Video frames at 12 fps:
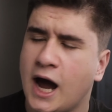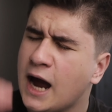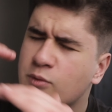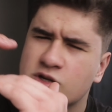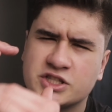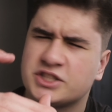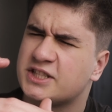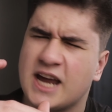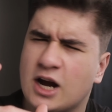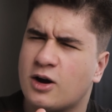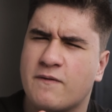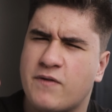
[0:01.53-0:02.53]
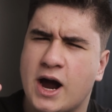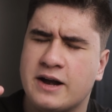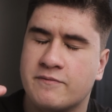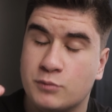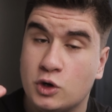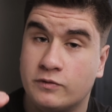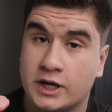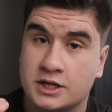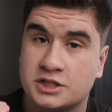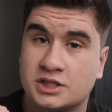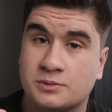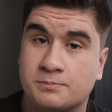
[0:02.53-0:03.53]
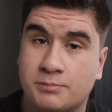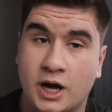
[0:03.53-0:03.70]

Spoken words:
I was terrified of movies.